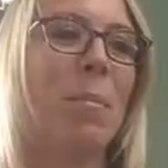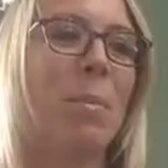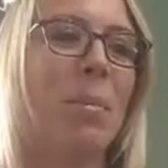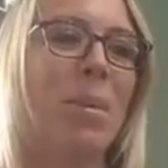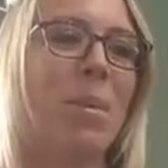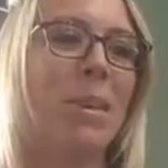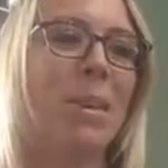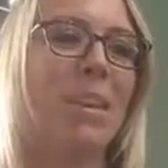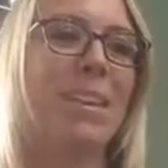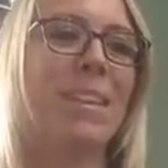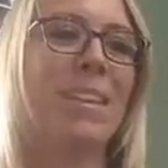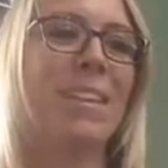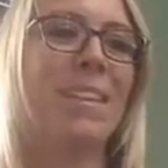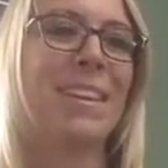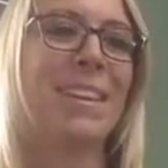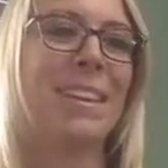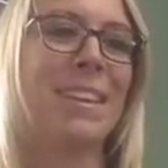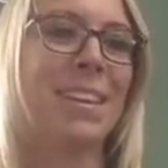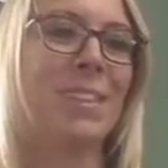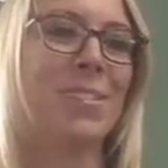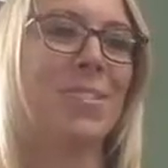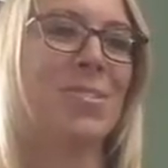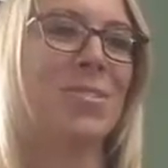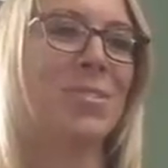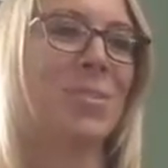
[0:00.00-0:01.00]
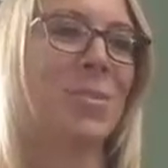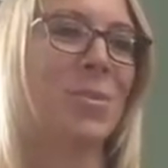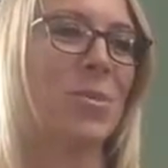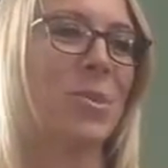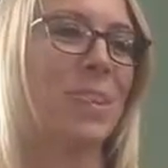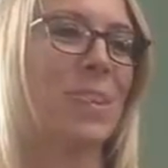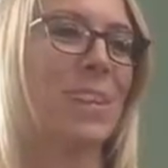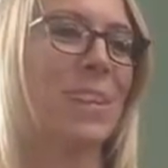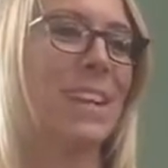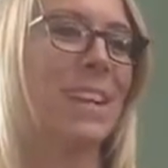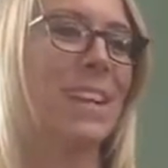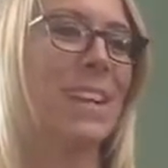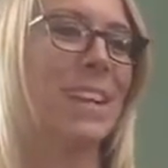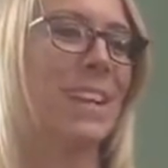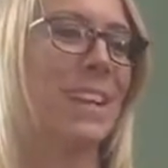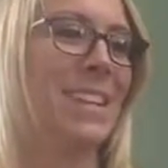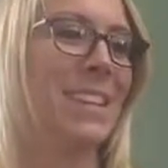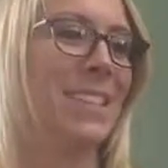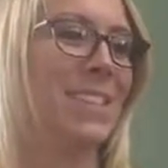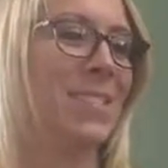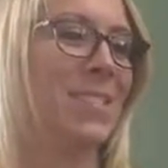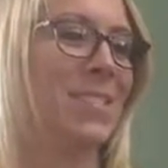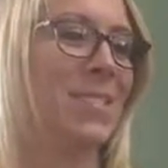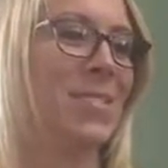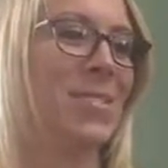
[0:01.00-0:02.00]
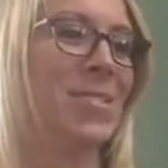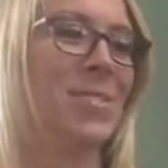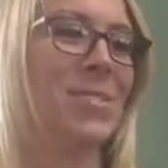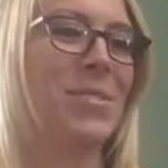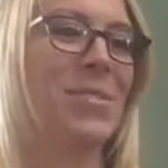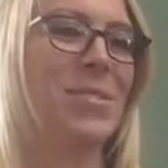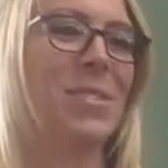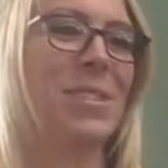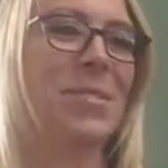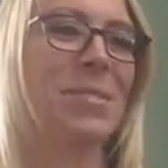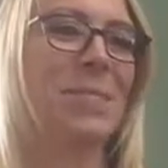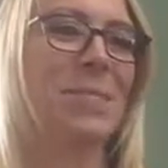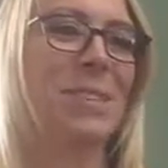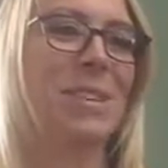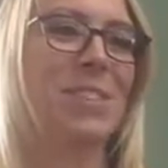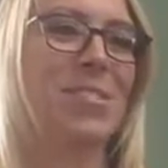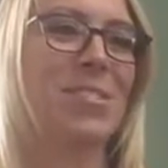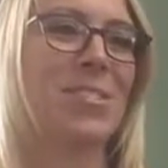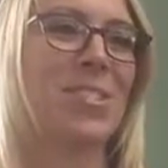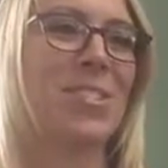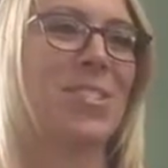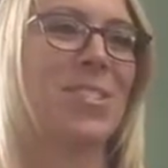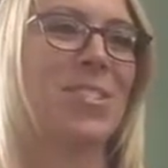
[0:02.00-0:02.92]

put their story into the picture,